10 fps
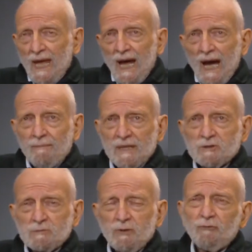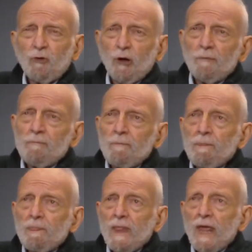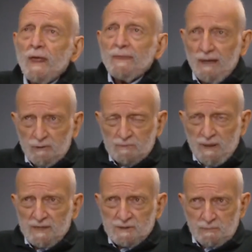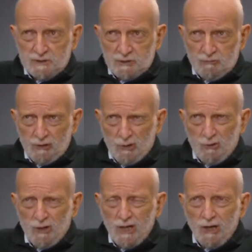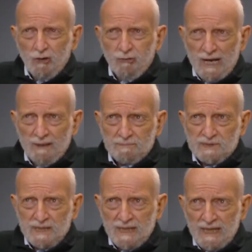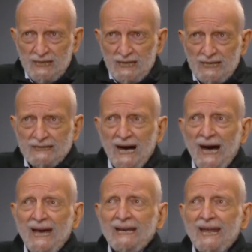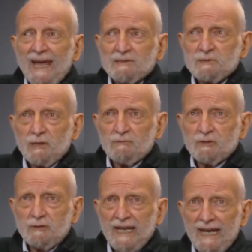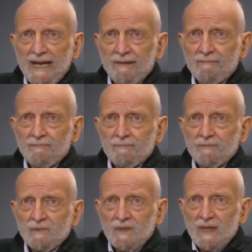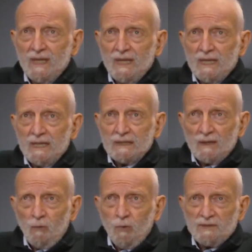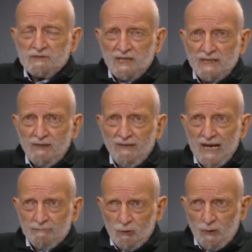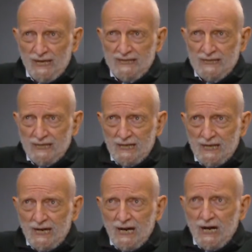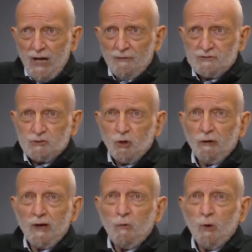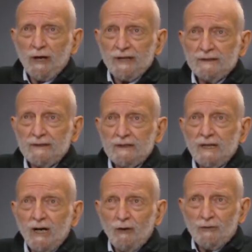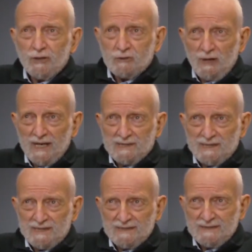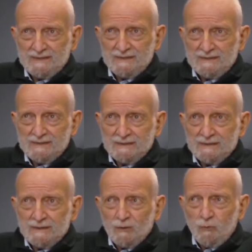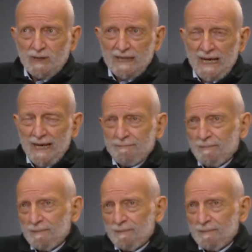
I mentioned before that it was possible to grow crops in the highlands of Judea once they developed a way of storing water over the dry season with lime.